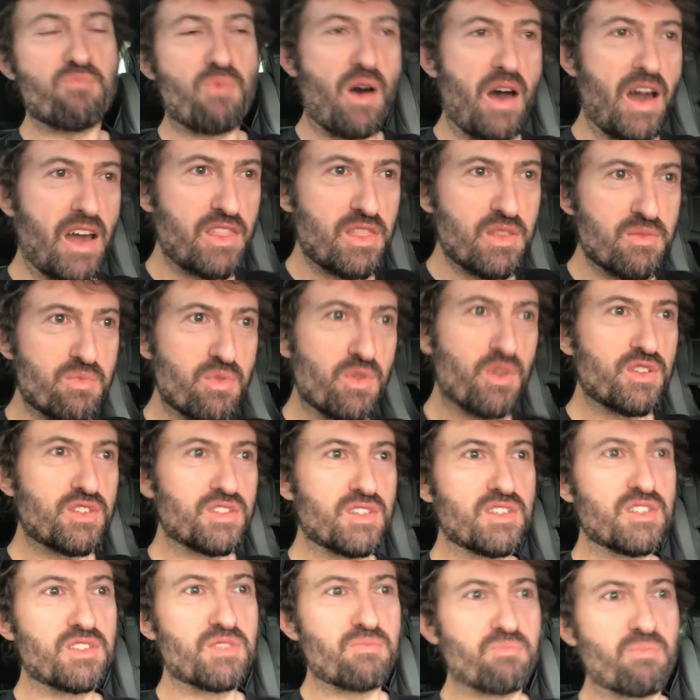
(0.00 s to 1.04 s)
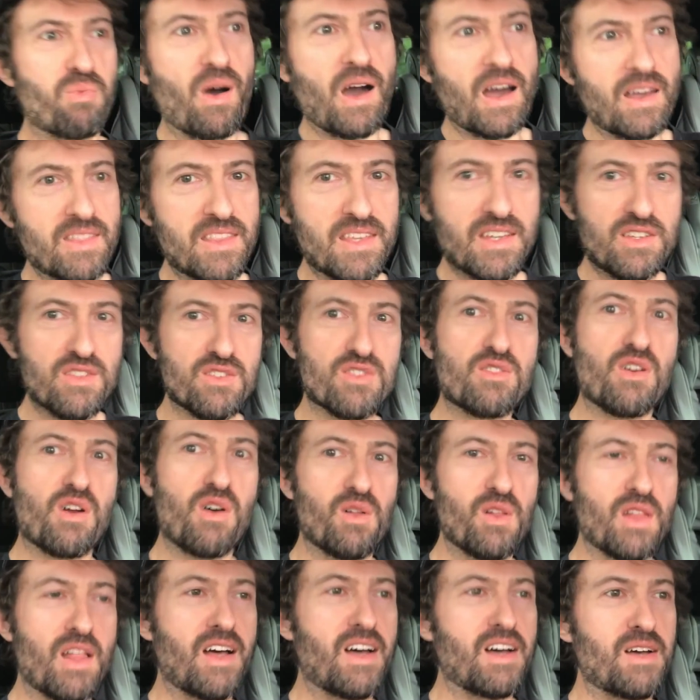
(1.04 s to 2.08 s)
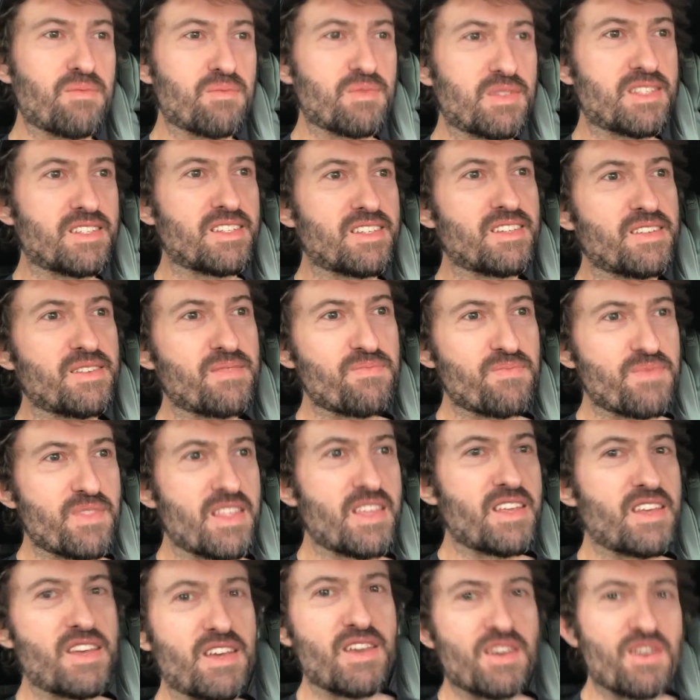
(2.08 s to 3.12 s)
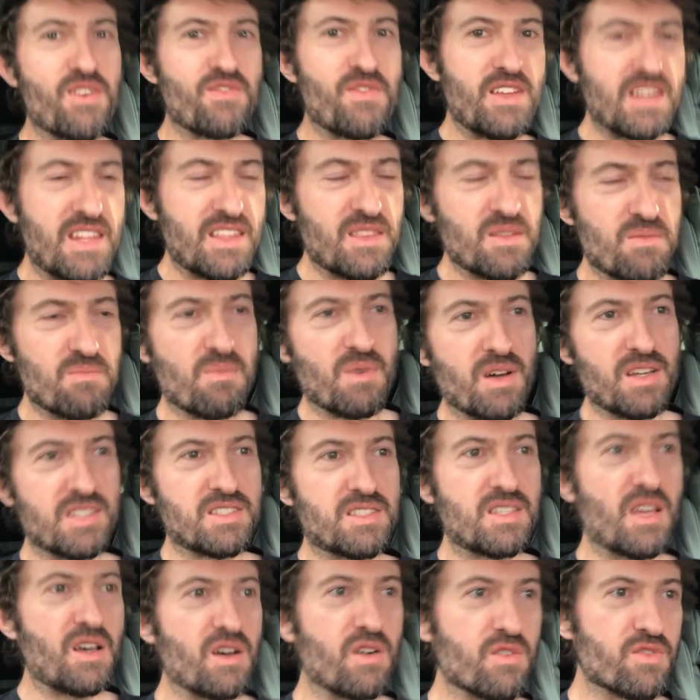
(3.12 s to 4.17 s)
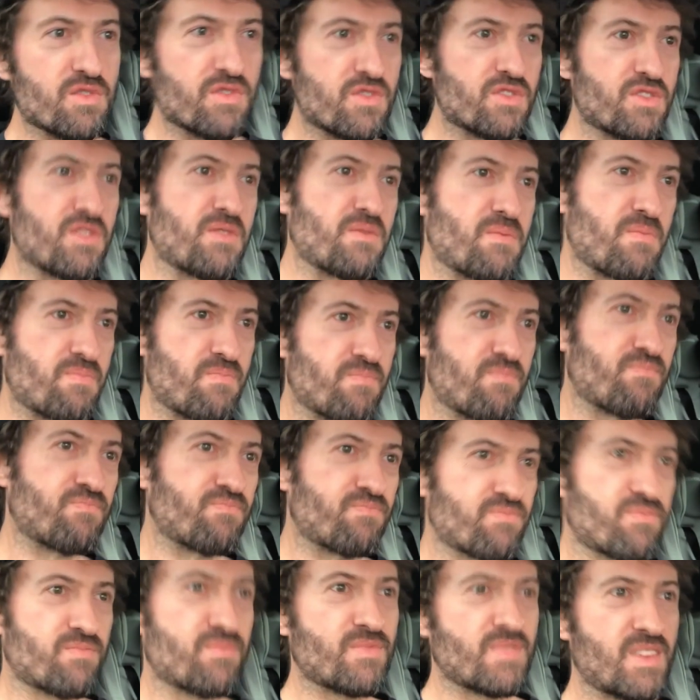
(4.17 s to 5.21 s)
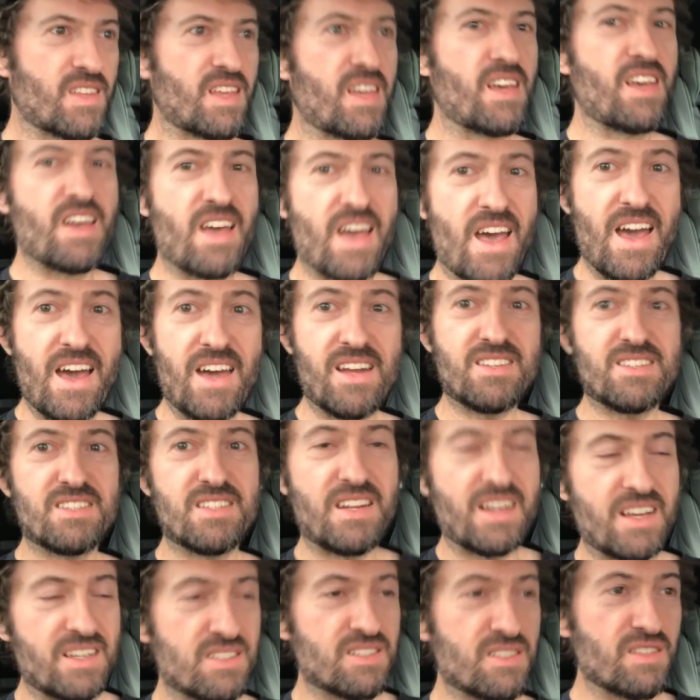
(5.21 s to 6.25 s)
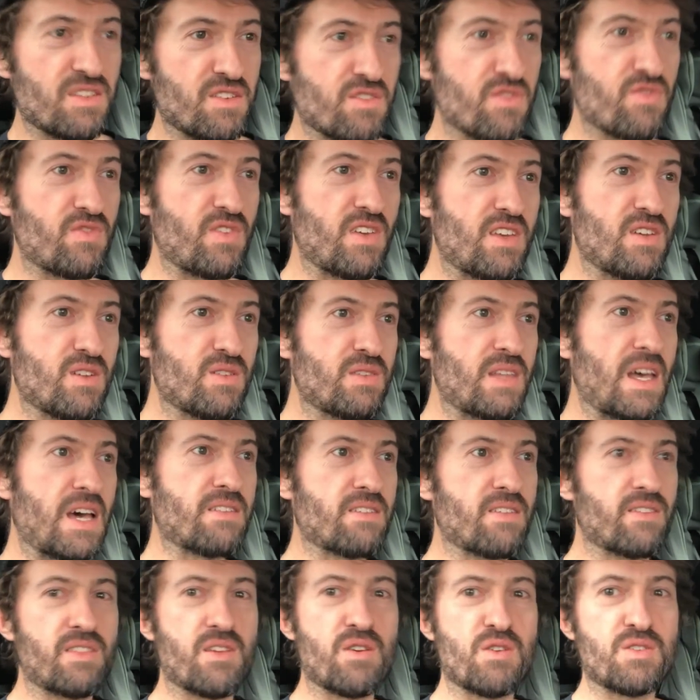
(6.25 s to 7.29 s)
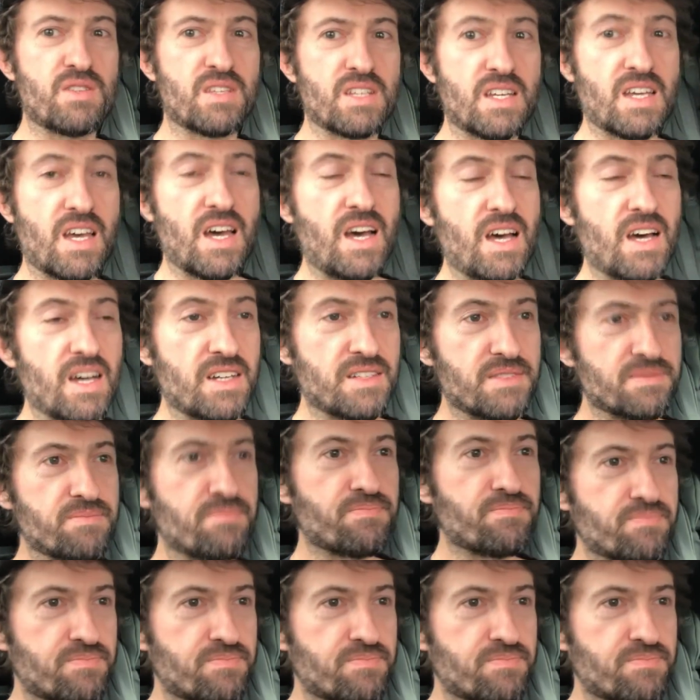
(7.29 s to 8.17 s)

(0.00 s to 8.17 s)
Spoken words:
Buying the bushes, buying the control arms, fitting them myself. How does it actually feel now that they're in the car?